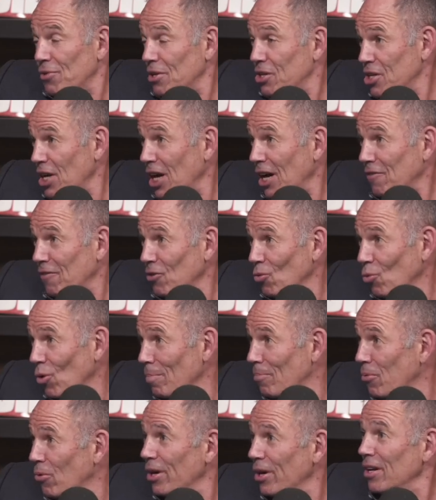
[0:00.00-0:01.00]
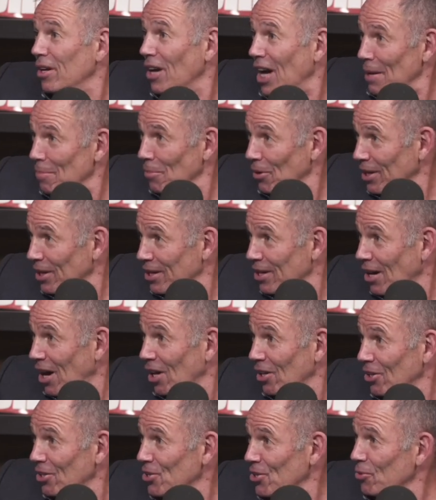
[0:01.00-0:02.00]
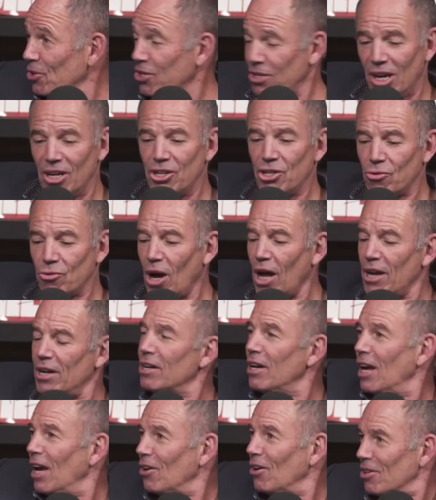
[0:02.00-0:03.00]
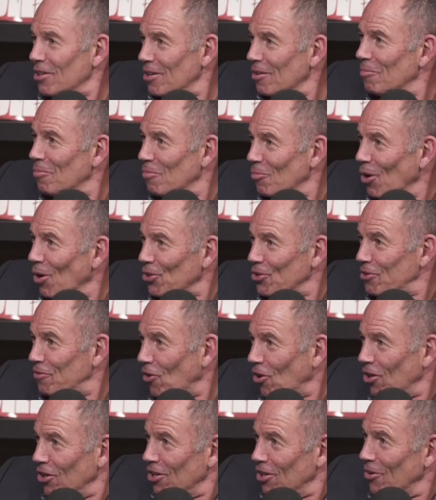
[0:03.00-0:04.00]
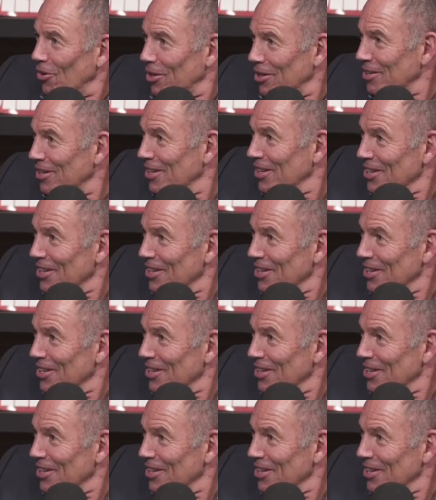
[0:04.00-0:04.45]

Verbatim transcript: the check for one point nine million dollars, which I trotted down to the Wells Fargo and